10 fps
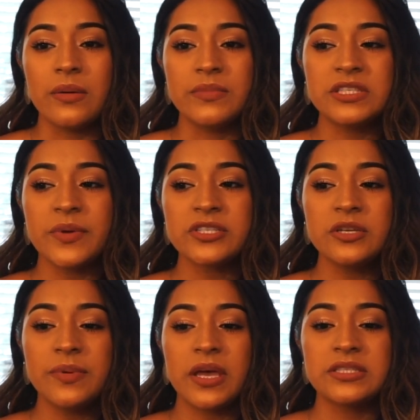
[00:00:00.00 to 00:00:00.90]

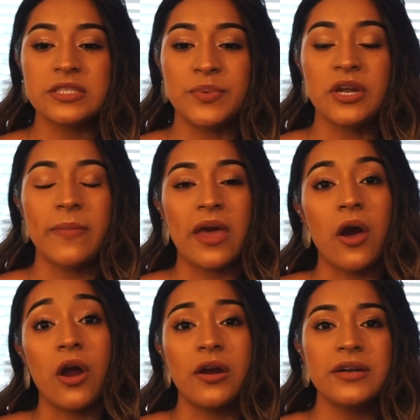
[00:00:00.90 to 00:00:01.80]
especially because it's been on my
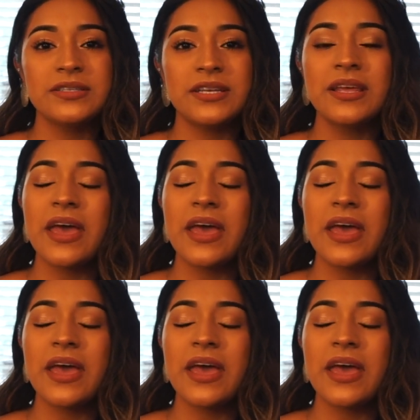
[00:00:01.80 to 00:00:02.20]
heart